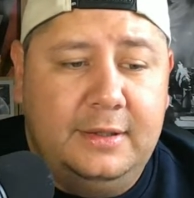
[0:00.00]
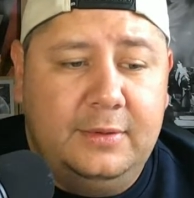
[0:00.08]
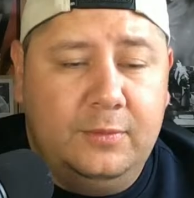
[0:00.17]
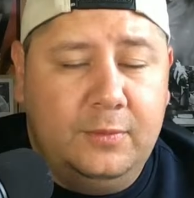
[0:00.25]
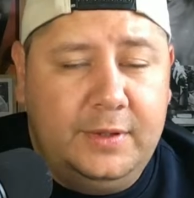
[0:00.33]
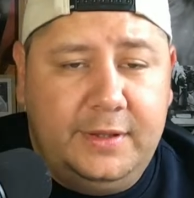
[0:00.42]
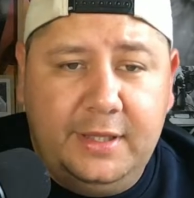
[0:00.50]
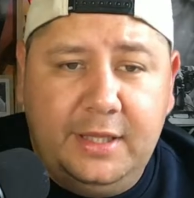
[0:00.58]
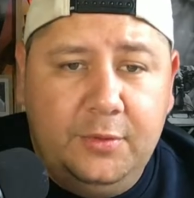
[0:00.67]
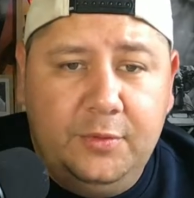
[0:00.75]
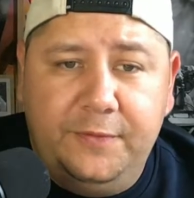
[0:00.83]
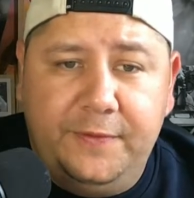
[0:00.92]
We think
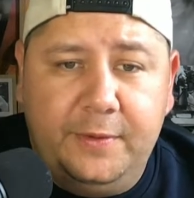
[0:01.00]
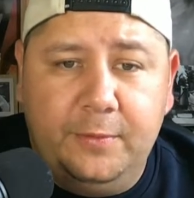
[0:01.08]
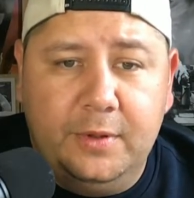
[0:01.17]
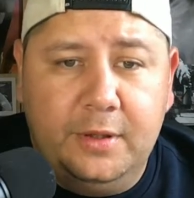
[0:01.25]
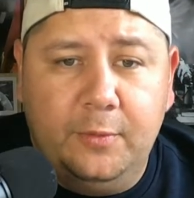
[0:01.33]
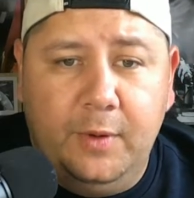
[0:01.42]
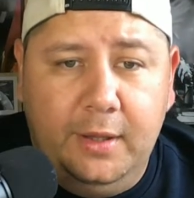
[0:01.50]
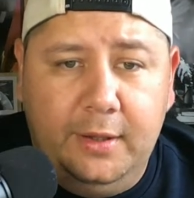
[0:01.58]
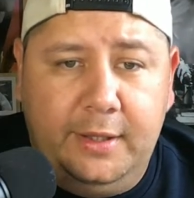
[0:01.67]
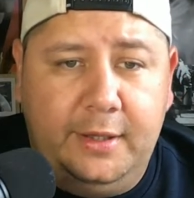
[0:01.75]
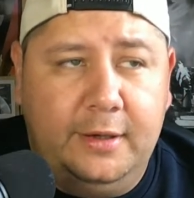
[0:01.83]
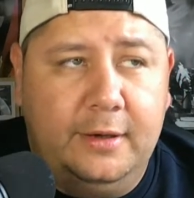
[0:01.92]
he would fit really well
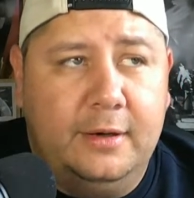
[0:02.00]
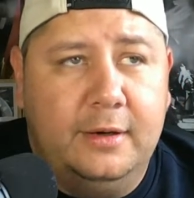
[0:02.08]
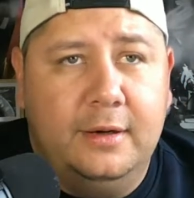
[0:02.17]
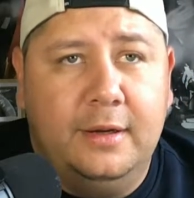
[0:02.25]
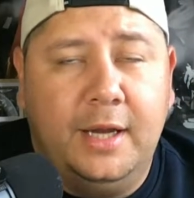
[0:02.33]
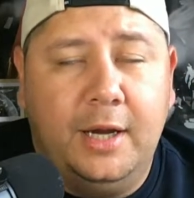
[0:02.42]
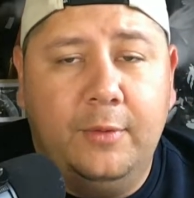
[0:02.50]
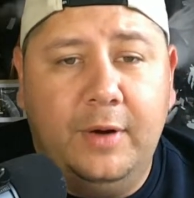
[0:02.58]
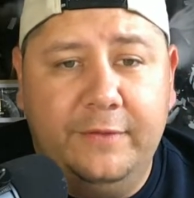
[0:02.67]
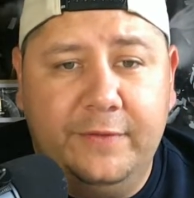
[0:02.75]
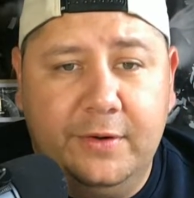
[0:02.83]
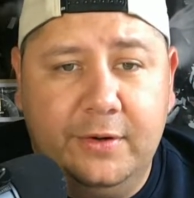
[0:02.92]
here.
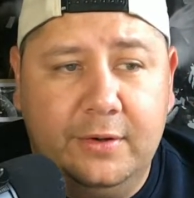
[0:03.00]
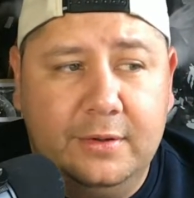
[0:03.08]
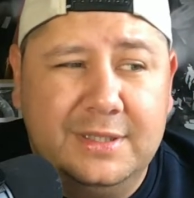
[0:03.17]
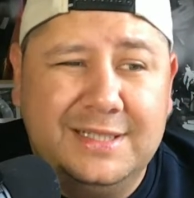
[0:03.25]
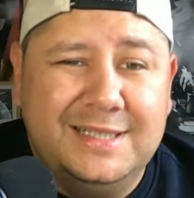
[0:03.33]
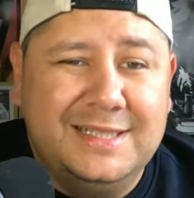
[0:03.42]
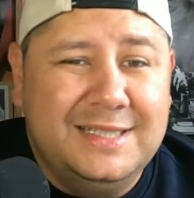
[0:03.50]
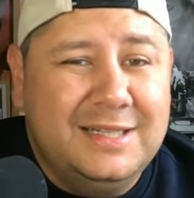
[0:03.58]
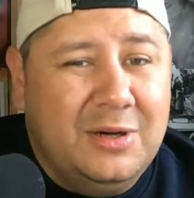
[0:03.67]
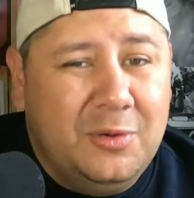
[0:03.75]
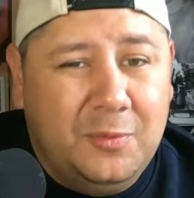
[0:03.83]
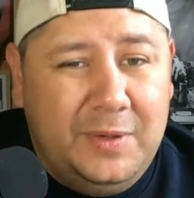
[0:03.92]
However,
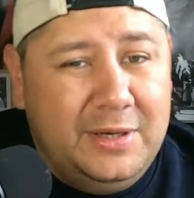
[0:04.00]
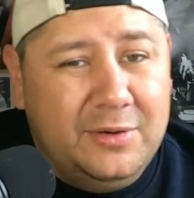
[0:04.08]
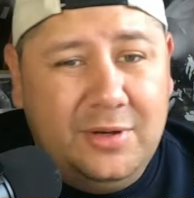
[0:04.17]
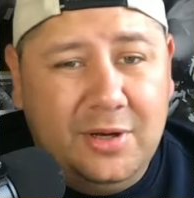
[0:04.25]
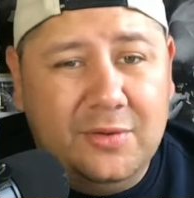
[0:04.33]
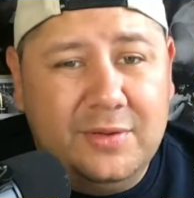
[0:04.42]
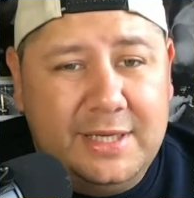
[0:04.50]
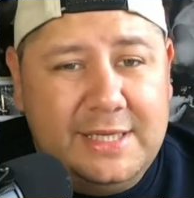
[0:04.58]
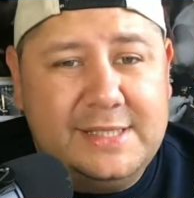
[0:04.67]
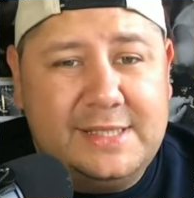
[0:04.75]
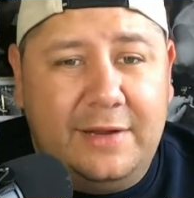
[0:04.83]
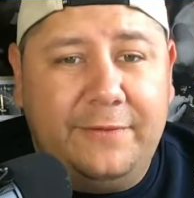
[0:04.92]
we don't know that
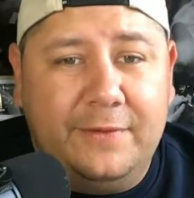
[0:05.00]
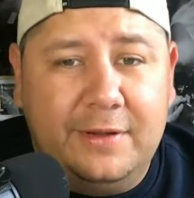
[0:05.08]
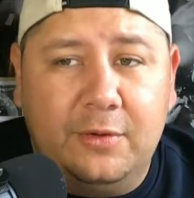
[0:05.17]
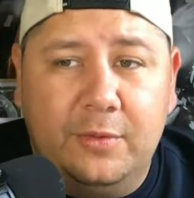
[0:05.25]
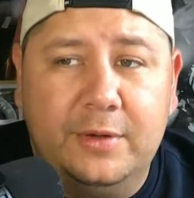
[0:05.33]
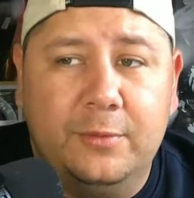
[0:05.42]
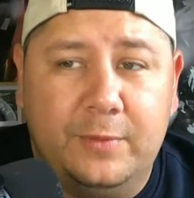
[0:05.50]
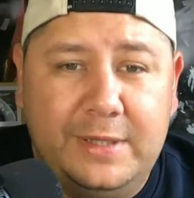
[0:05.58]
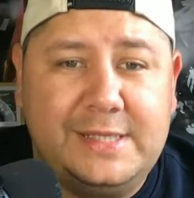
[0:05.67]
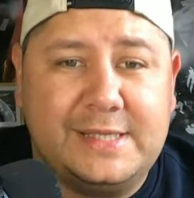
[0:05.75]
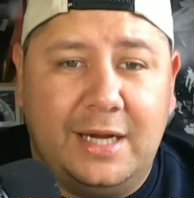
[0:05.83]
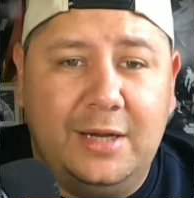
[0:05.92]
he's definitely going to
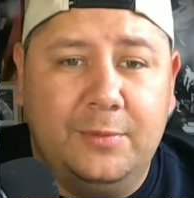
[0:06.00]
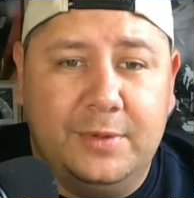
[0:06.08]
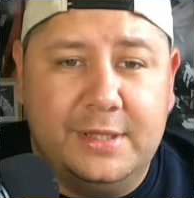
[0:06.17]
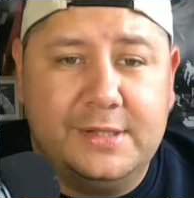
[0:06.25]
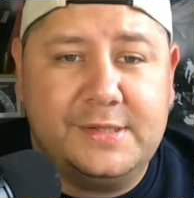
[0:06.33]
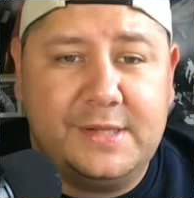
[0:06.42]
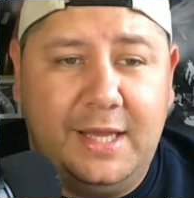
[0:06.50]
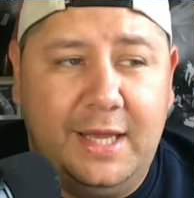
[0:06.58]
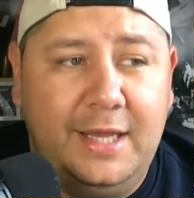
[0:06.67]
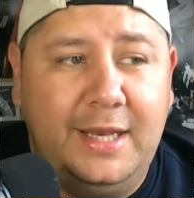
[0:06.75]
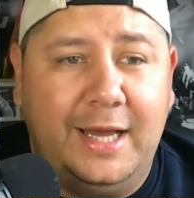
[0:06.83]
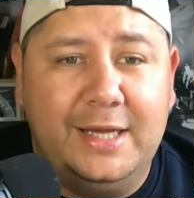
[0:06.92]
re-sign with us.
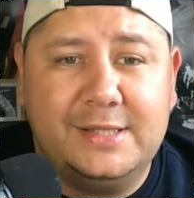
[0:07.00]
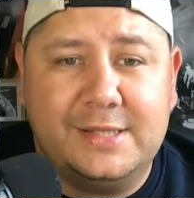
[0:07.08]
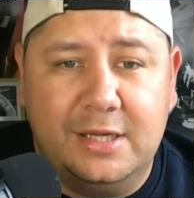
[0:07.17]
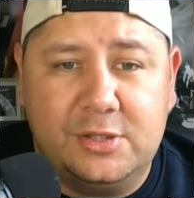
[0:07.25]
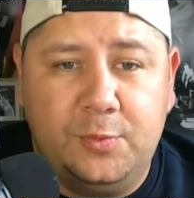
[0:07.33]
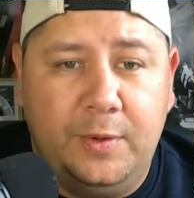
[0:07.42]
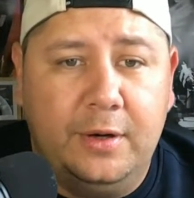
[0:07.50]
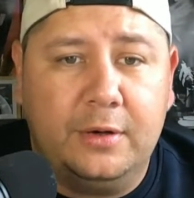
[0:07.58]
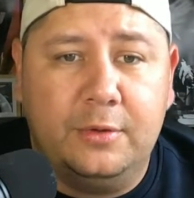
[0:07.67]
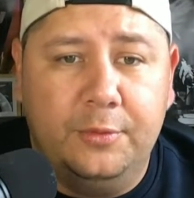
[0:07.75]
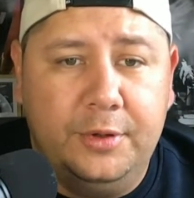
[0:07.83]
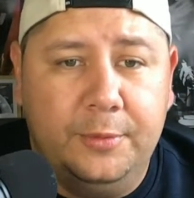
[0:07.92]
And as such, we aren't
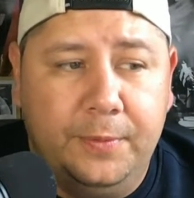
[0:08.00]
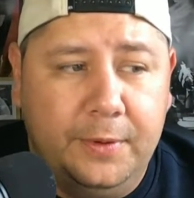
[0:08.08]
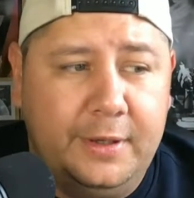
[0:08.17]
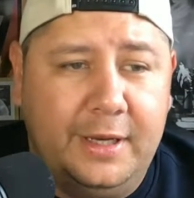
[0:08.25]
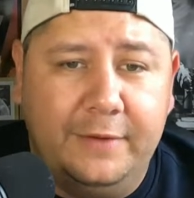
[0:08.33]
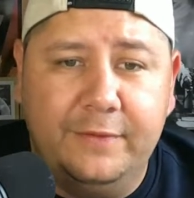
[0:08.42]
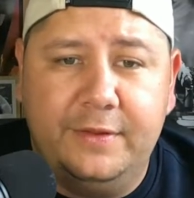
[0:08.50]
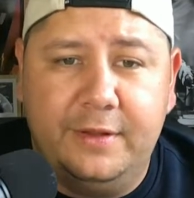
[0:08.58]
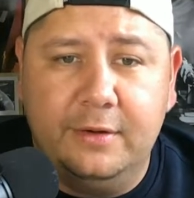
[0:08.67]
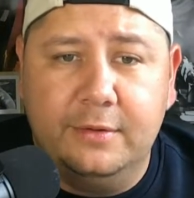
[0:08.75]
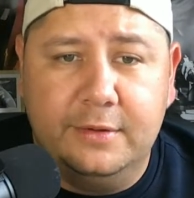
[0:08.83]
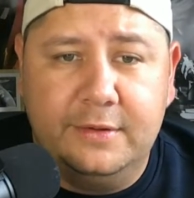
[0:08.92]
going to put
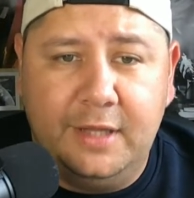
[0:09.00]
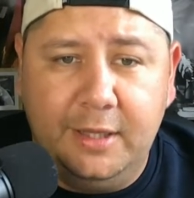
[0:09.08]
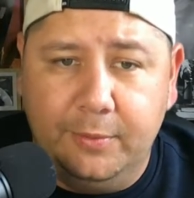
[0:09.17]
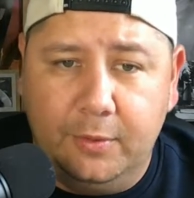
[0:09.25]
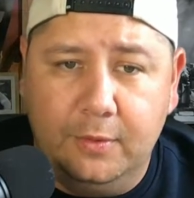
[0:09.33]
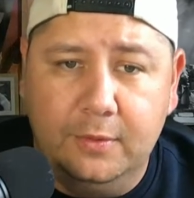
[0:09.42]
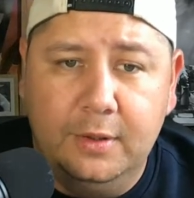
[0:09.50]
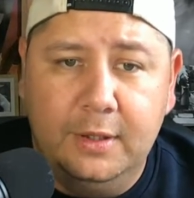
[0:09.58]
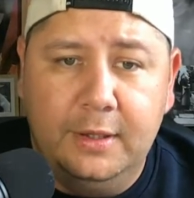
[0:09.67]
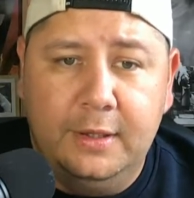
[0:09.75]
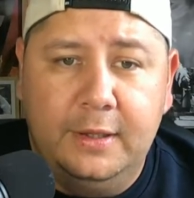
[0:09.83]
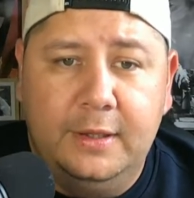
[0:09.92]
everything on the table
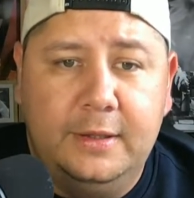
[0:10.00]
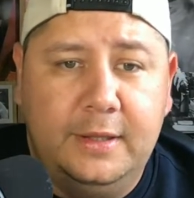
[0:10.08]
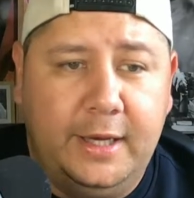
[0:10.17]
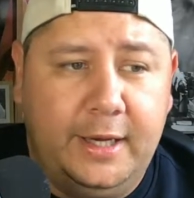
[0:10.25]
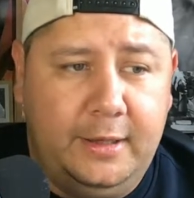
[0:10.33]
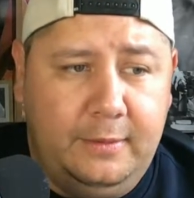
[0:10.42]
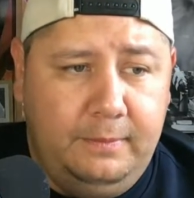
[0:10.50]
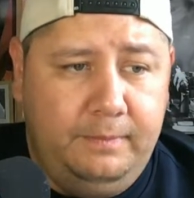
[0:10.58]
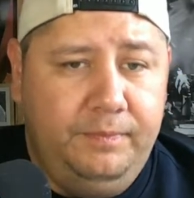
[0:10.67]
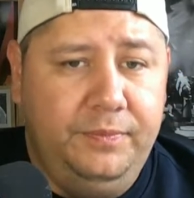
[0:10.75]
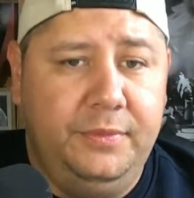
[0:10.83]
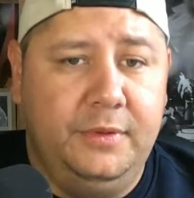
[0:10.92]
that
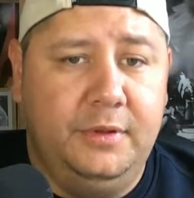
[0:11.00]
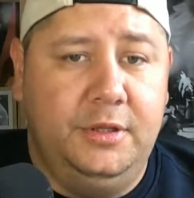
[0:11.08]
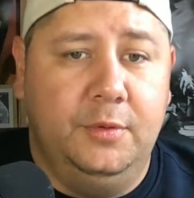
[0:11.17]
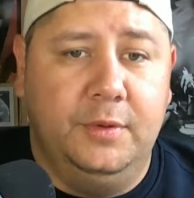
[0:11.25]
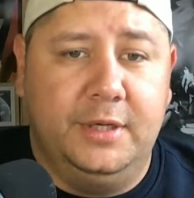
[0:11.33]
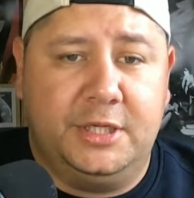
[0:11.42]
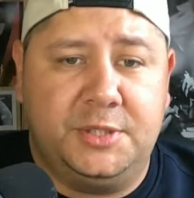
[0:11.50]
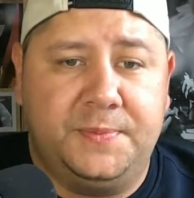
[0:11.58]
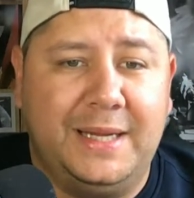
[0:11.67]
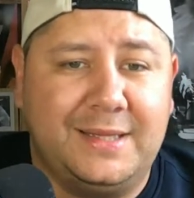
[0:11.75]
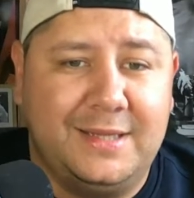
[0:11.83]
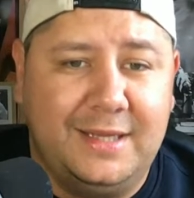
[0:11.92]
you would
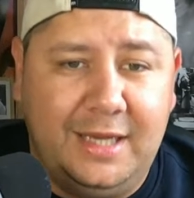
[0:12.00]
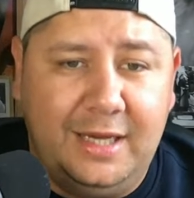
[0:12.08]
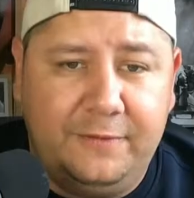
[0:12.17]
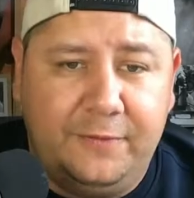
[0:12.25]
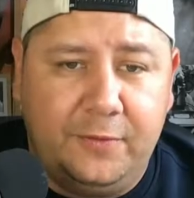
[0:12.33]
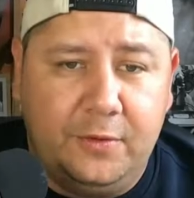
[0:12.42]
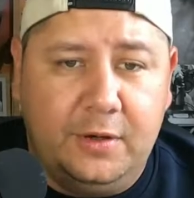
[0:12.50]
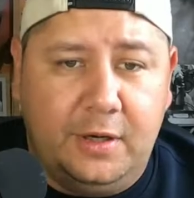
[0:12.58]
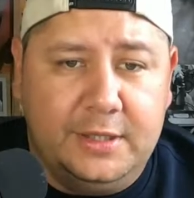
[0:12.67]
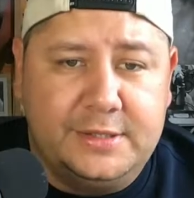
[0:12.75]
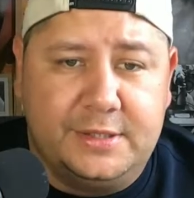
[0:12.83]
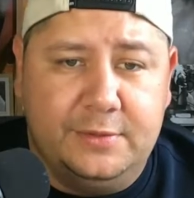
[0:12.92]
expect to get for an
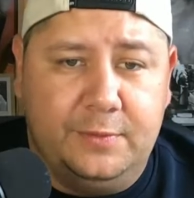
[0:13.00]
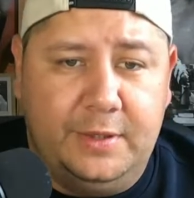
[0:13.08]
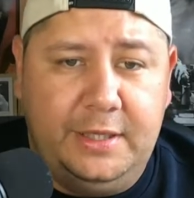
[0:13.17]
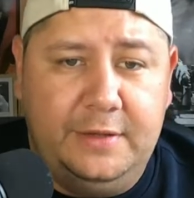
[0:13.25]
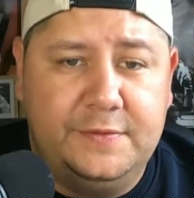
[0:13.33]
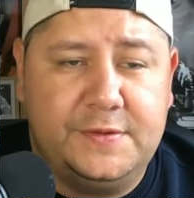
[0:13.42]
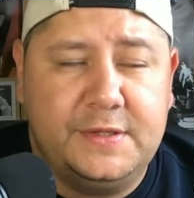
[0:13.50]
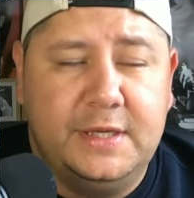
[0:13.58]
Austin Reaves,